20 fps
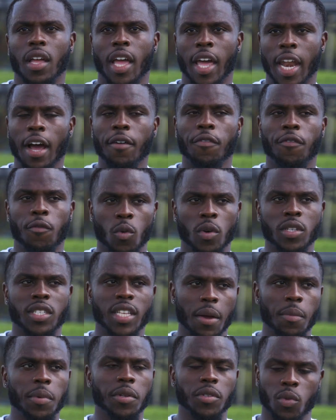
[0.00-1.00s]
And I was
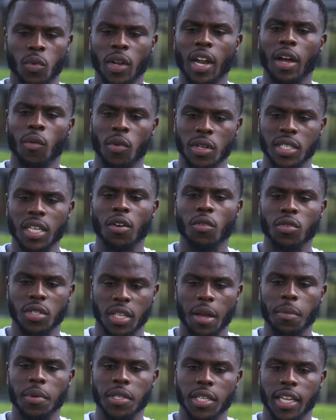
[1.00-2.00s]
able to, once I was
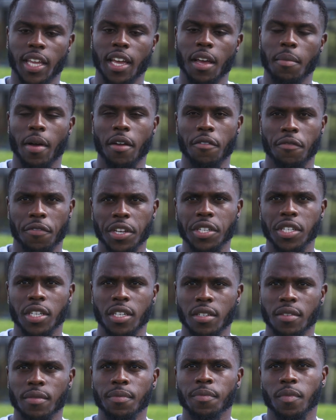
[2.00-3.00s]
able to get my
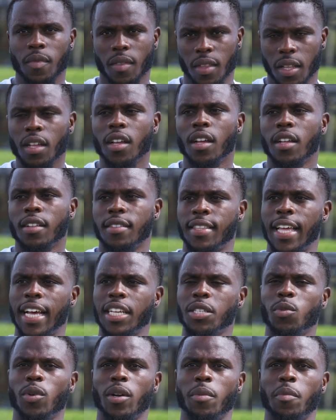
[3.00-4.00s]
vision,
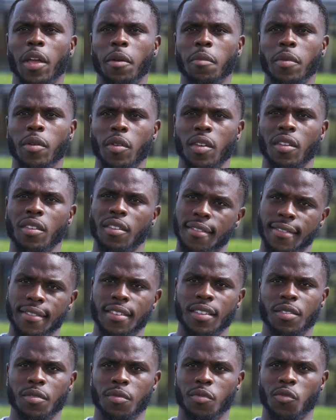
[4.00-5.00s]
that's what made me
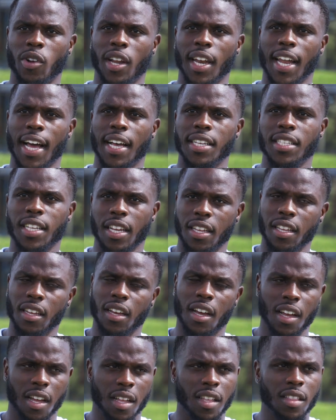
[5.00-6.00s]
realize that
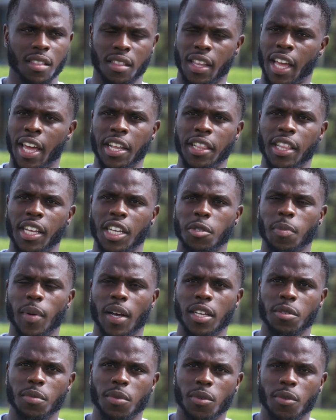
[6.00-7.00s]
anything is
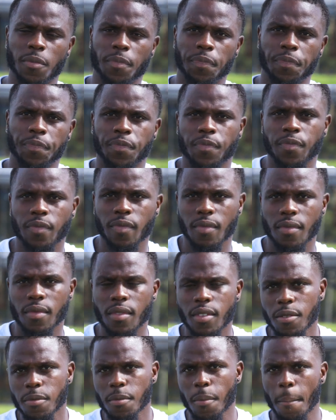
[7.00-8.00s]
possible.
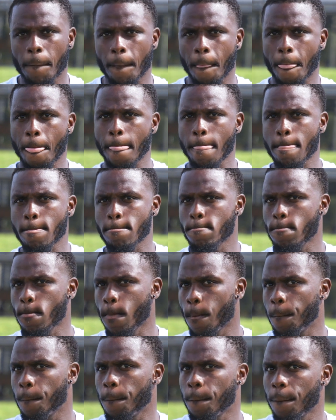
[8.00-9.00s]
For me,
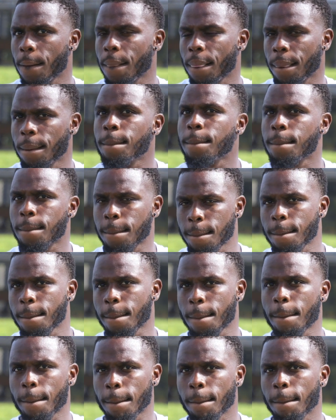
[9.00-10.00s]
like, I remember
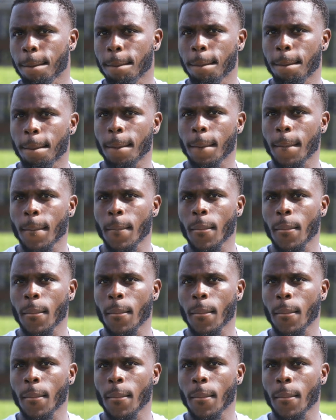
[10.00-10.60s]
everything leading up